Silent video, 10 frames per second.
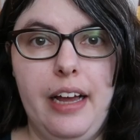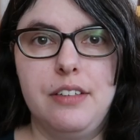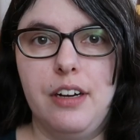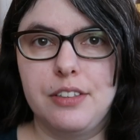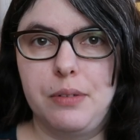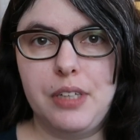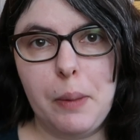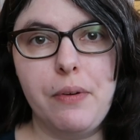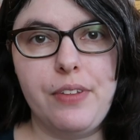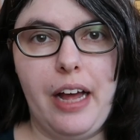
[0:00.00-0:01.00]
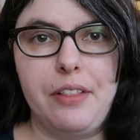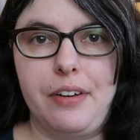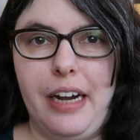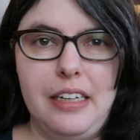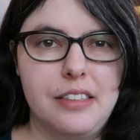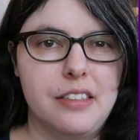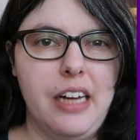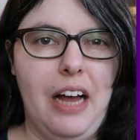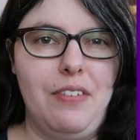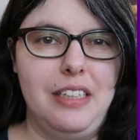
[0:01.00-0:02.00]
And also on top of that, they're kind of
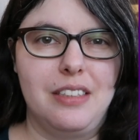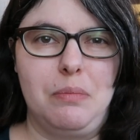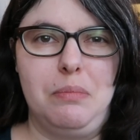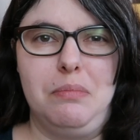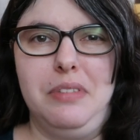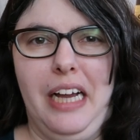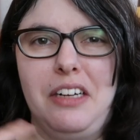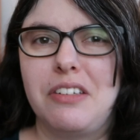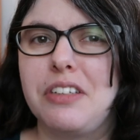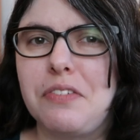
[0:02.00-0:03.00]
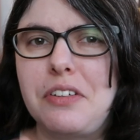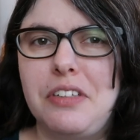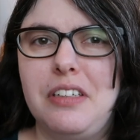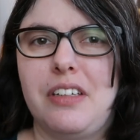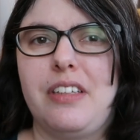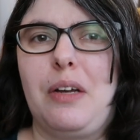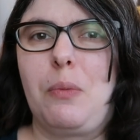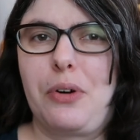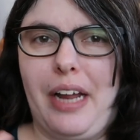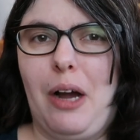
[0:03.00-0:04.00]
still having some technical difficulties as they
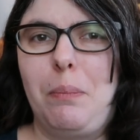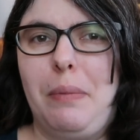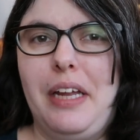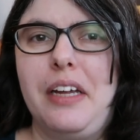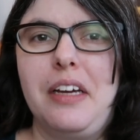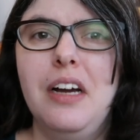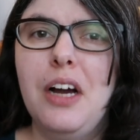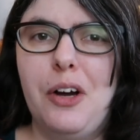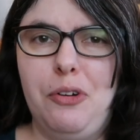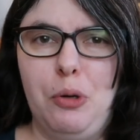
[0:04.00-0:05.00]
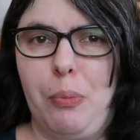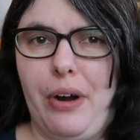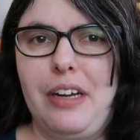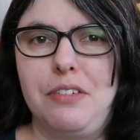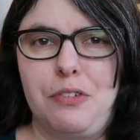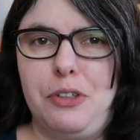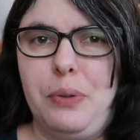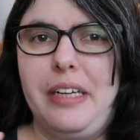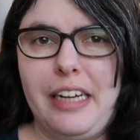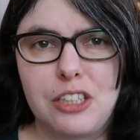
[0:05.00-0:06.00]
work out being a new brand for
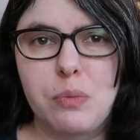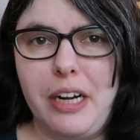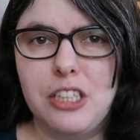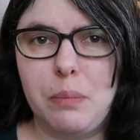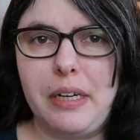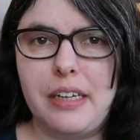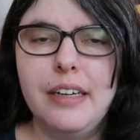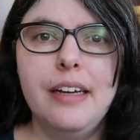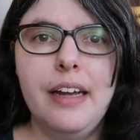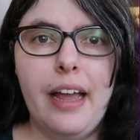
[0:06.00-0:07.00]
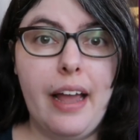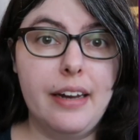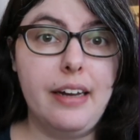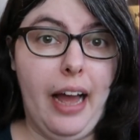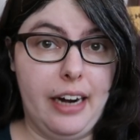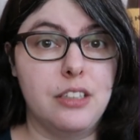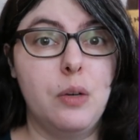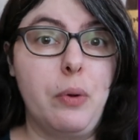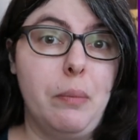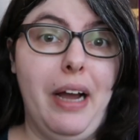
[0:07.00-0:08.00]
doing nationwide shipping. And
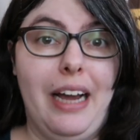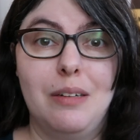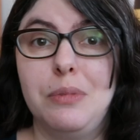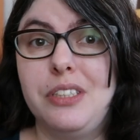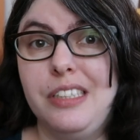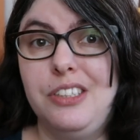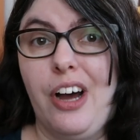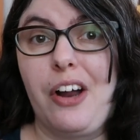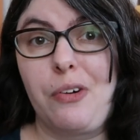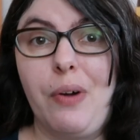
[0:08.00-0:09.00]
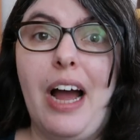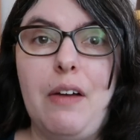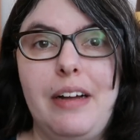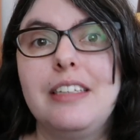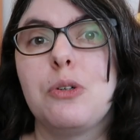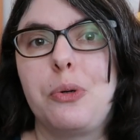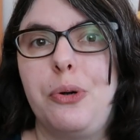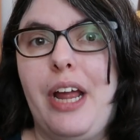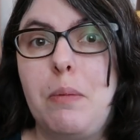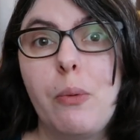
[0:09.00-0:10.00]
actually one of my items did not arrive. I did
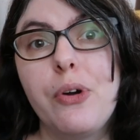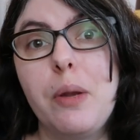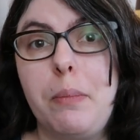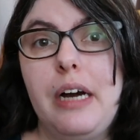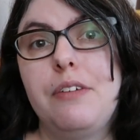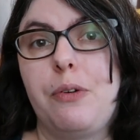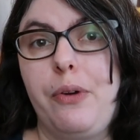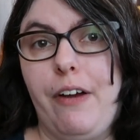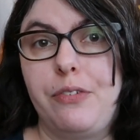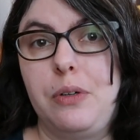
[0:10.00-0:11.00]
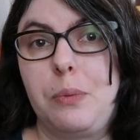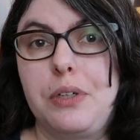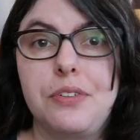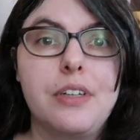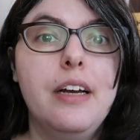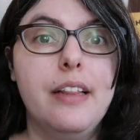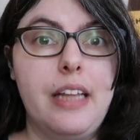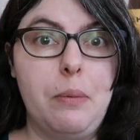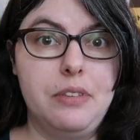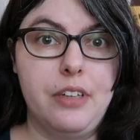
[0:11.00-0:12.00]
order a morning bun from Crafts & Wolves
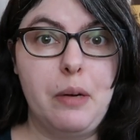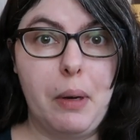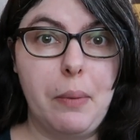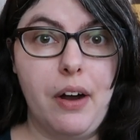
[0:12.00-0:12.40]
that was not in my